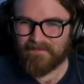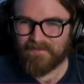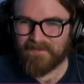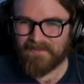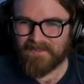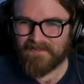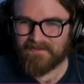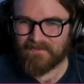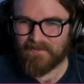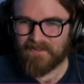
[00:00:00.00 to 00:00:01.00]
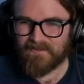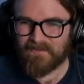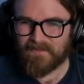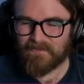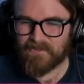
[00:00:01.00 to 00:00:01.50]
But in the end, isn't why
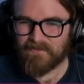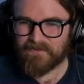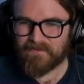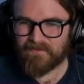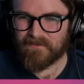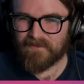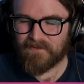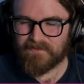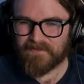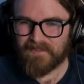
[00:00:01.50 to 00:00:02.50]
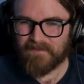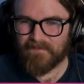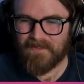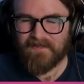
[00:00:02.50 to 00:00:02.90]
Yager chose to close the game.